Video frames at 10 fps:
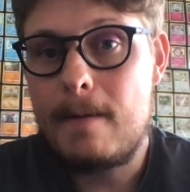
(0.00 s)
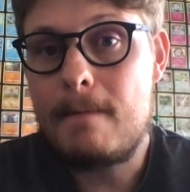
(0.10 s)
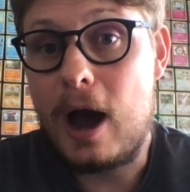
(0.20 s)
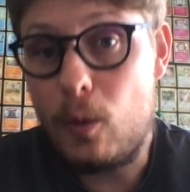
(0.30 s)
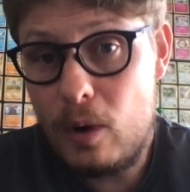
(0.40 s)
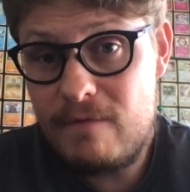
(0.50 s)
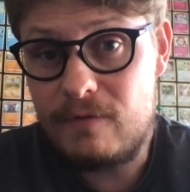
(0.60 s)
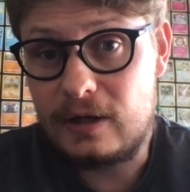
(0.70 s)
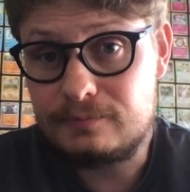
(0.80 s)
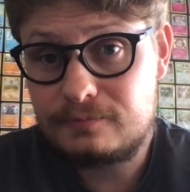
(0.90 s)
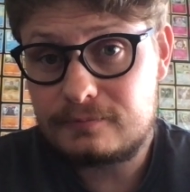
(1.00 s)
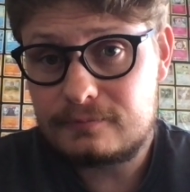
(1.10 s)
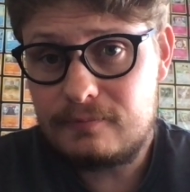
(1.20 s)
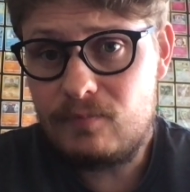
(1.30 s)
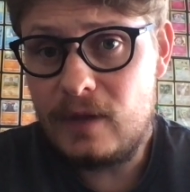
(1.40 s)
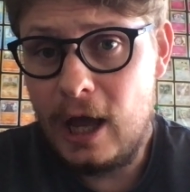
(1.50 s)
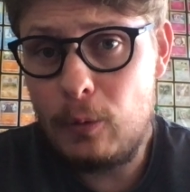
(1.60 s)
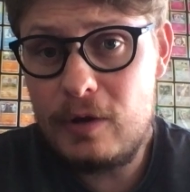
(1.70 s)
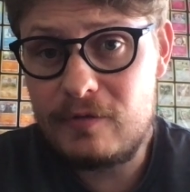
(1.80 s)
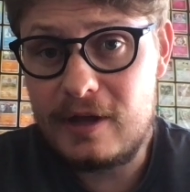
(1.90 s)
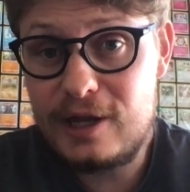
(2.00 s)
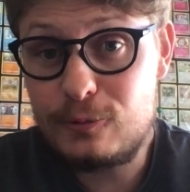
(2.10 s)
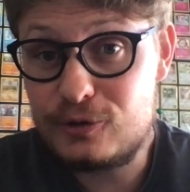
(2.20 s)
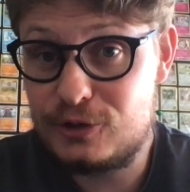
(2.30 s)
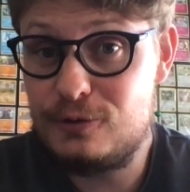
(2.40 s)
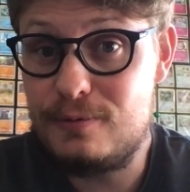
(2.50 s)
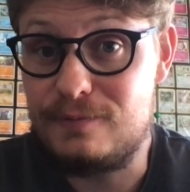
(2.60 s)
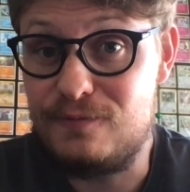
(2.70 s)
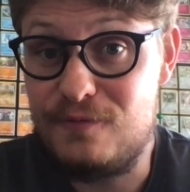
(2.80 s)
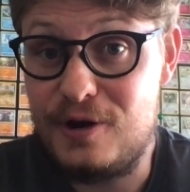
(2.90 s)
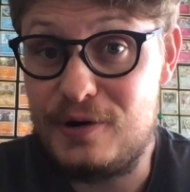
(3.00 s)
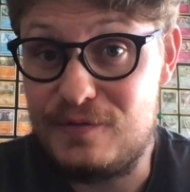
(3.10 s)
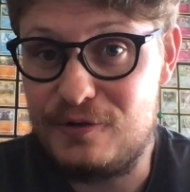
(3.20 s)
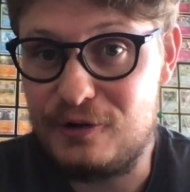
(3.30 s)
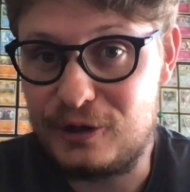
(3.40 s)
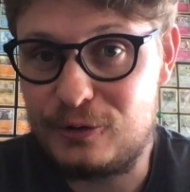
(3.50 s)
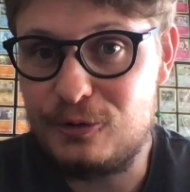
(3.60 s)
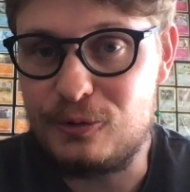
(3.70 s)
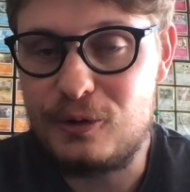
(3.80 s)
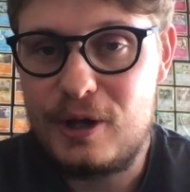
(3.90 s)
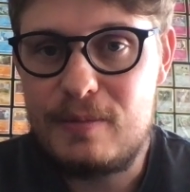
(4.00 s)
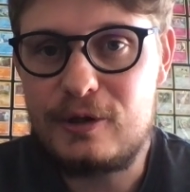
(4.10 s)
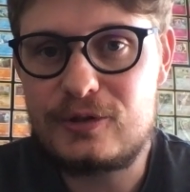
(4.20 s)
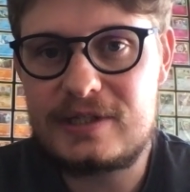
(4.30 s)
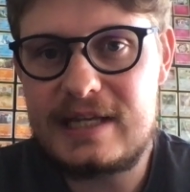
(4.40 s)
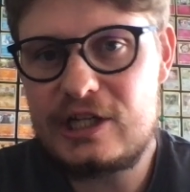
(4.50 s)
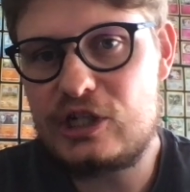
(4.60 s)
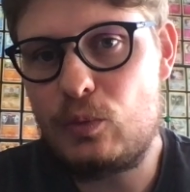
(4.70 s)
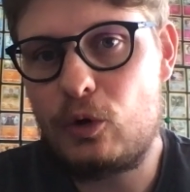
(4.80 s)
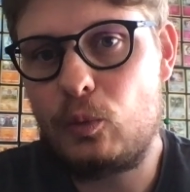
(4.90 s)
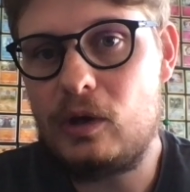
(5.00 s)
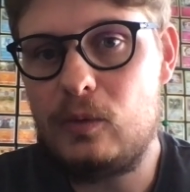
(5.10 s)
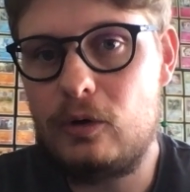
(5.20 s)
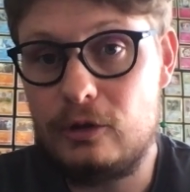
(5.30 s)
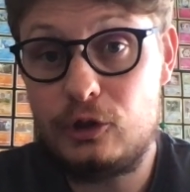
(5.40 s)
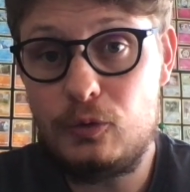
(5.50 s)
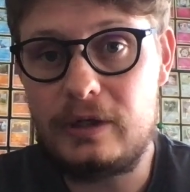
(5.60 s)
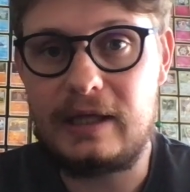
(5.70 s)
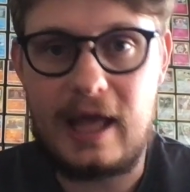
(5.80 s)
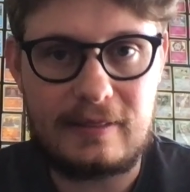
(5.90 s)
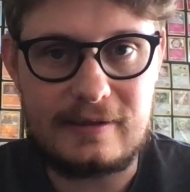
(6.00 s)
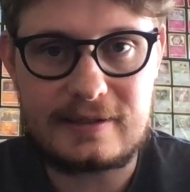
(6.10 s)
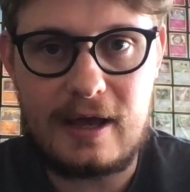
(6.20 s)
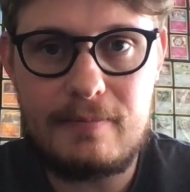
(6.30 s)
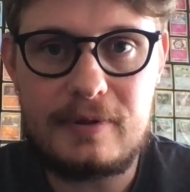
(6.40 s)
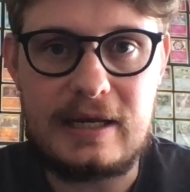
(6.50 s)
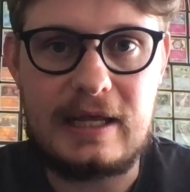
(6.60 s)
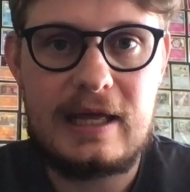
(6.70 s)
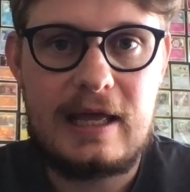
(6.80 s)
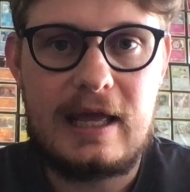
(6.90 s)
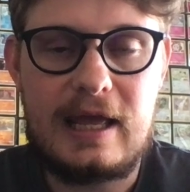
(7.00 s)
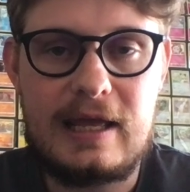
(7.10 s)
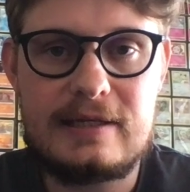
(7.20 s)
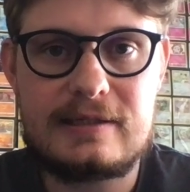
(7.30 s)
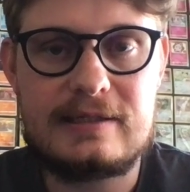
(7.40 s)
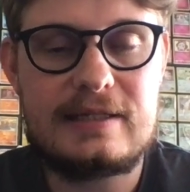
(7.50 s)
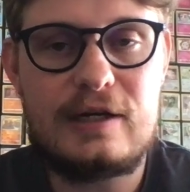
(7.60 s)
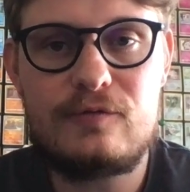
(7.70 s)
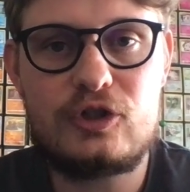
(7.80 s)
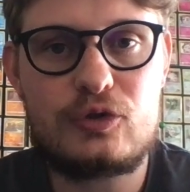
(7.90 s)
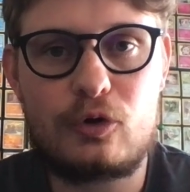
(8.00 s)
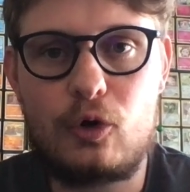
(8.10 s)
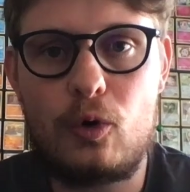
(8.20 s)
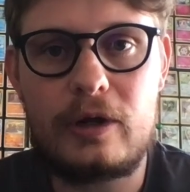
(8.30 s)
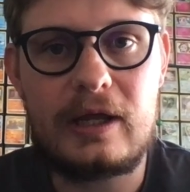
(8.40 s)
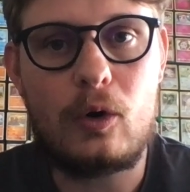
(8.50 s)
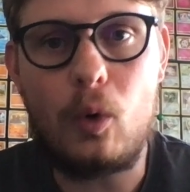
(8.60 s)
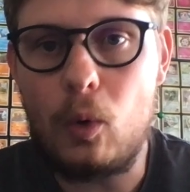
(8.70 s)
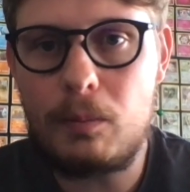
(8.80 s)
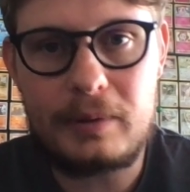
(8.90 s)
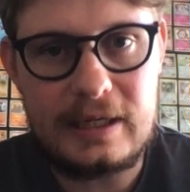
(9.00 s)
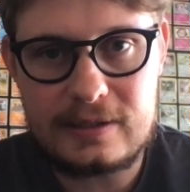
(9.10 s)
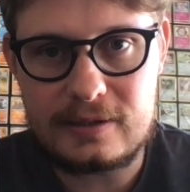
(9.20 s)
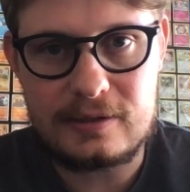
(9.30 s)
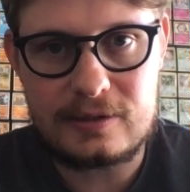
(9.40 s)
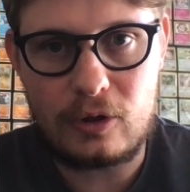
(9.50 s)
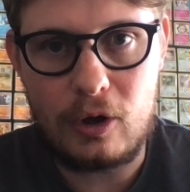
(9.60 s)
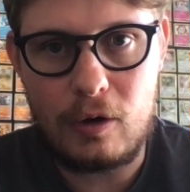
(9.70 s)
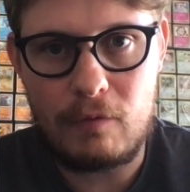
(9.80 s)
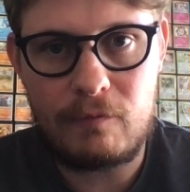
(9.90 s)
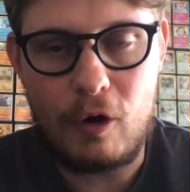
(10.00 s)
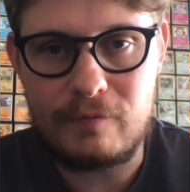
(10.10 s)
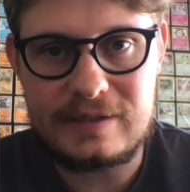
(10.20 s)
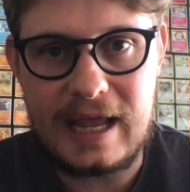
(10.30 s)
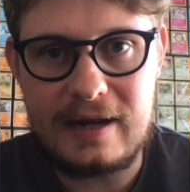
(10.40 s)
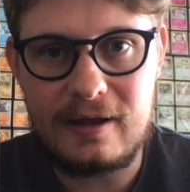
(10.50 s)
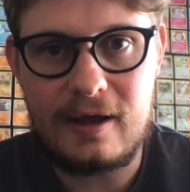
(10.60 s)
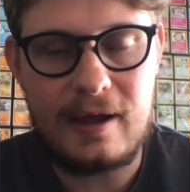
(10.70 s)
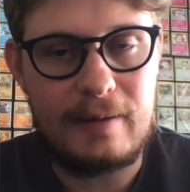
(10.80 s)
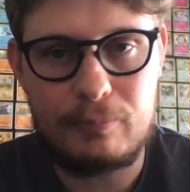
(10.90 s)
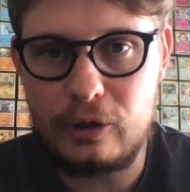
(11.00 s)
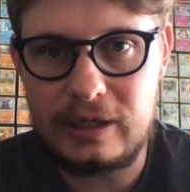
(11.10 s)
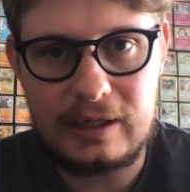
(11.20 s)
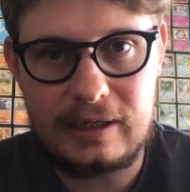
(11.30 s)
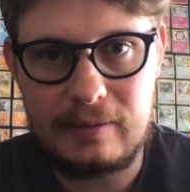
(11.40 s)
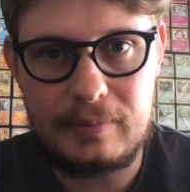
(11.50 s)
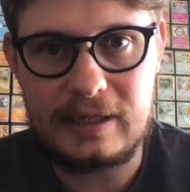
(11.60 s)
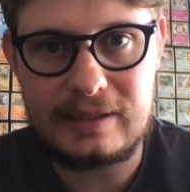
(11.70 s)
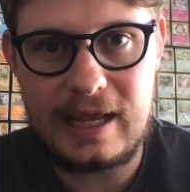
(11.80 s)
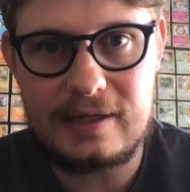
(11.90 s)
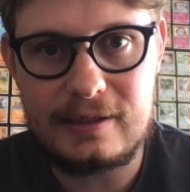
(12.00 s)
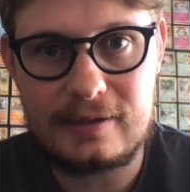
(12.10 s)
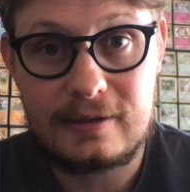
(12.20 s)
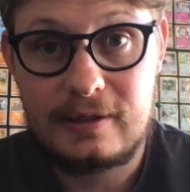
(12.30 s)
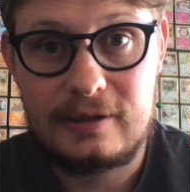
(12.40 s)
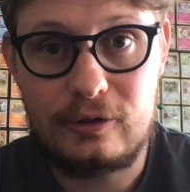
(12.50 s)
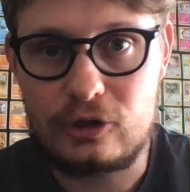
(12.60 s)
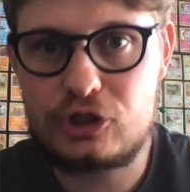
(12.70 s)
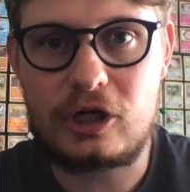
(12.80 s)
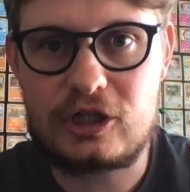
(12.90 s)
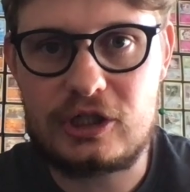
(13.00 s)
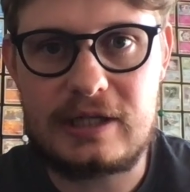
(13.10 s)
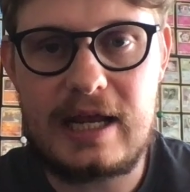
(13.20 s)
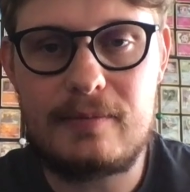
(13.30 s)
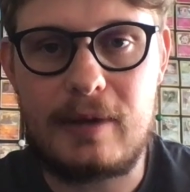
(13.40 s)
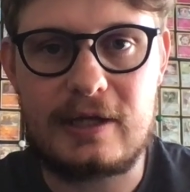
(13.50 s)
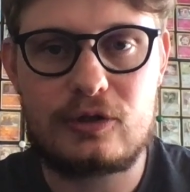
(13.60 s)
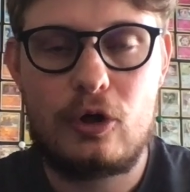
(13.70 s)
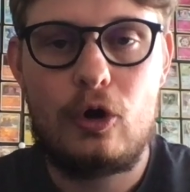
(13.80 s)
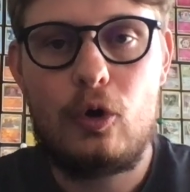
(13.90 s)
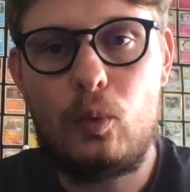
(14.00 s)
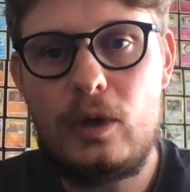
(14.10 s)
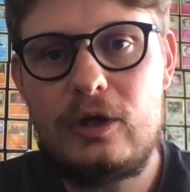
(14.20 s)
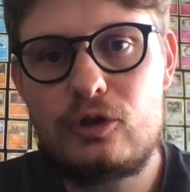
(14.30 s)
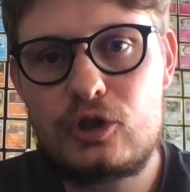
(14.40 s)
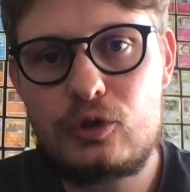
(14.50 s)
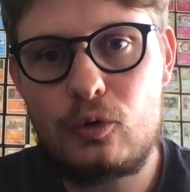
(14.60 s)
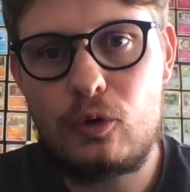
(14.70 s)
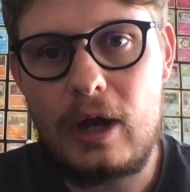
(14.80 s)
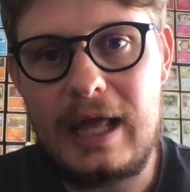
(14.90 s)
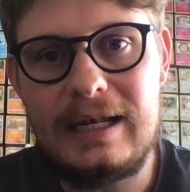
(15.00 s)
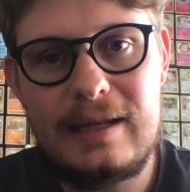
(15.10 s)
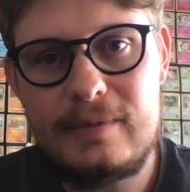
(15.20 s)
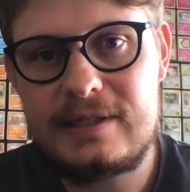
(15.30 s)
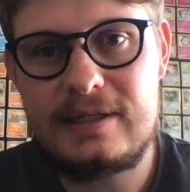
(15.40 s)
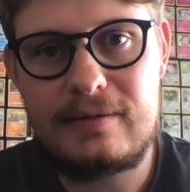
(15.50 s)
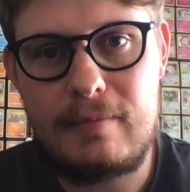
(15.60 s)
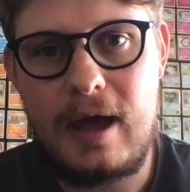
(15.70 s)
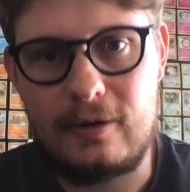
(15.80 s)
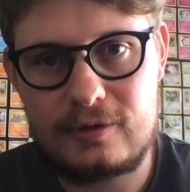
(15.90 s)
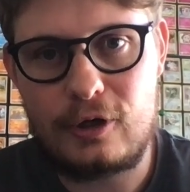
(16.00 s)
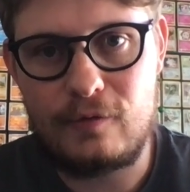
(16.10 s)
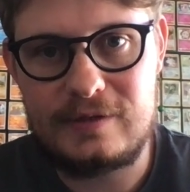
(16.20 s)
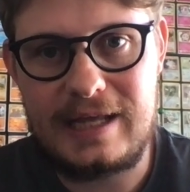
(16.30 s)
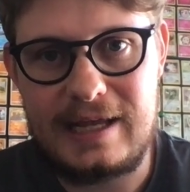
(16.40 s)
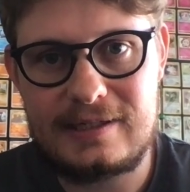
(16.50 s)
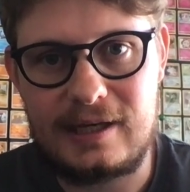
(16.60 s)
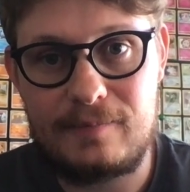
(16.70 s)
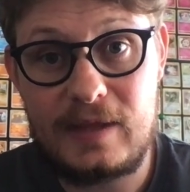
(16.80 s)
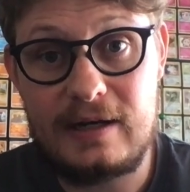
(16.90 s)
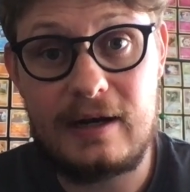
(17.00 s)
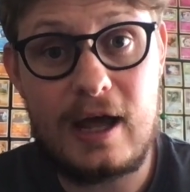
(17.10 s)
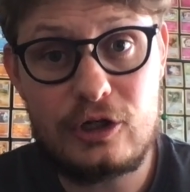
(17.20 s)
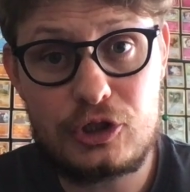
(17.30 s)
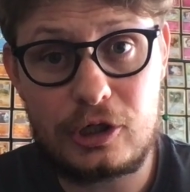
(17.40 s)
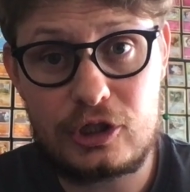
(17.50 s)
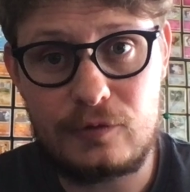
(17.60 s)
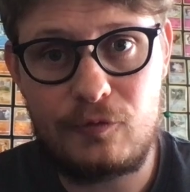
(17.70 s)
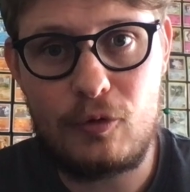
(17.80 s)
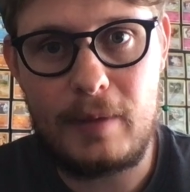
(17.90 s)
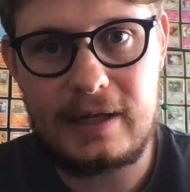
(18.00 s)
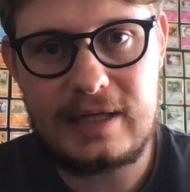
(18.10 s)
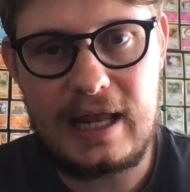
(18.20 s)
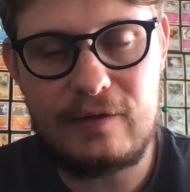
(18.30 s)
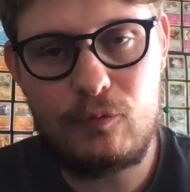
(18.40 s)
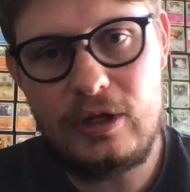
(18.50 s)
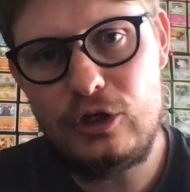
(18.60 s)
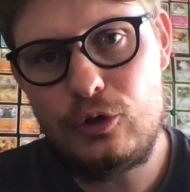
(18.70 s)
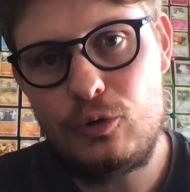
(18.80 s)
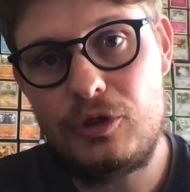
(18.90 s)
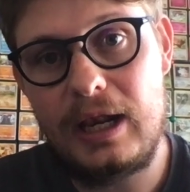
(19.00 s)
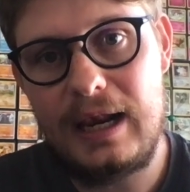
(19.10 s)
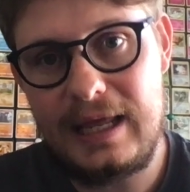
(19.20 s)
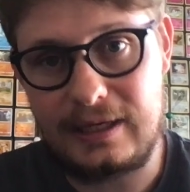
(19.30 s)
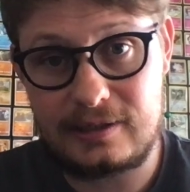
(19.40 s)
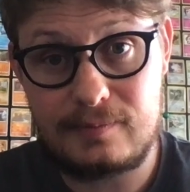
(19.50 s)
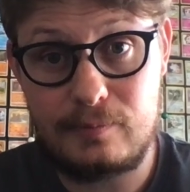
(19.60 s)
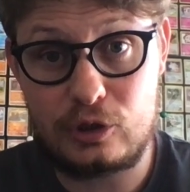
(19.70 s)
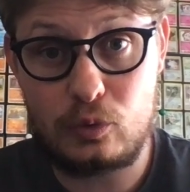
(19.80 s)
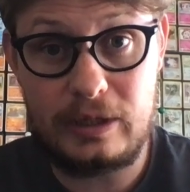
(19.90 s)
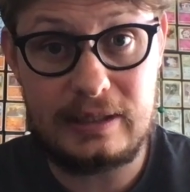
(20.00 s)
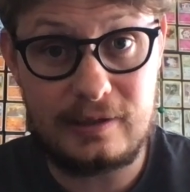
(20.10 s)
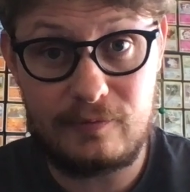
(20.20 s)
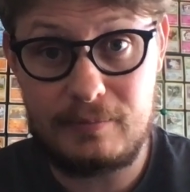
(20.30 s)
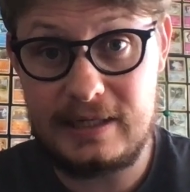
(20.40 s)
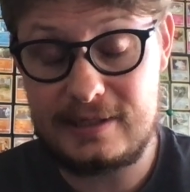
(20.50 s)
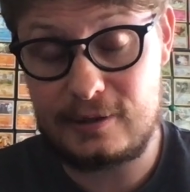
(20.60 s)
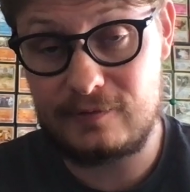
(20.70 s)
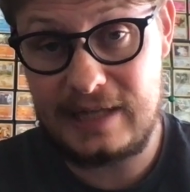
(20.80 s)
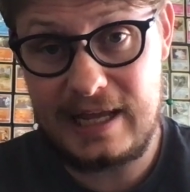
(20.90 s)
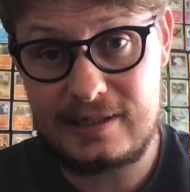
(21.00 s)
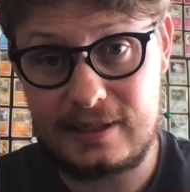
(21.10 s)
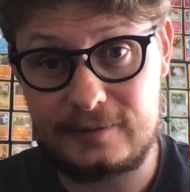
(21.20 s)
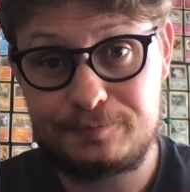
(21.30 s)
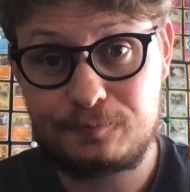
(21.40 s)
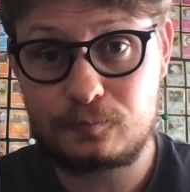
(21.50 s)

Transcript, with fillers: However, However, it was still very, very cool because essentially what we were doing at this company is instead of just recording all pieces of, of data and putting it in a big data, you know, structured database, we could store a limited amount of data in an unstructured format. And if we knew the links between different pieces of data,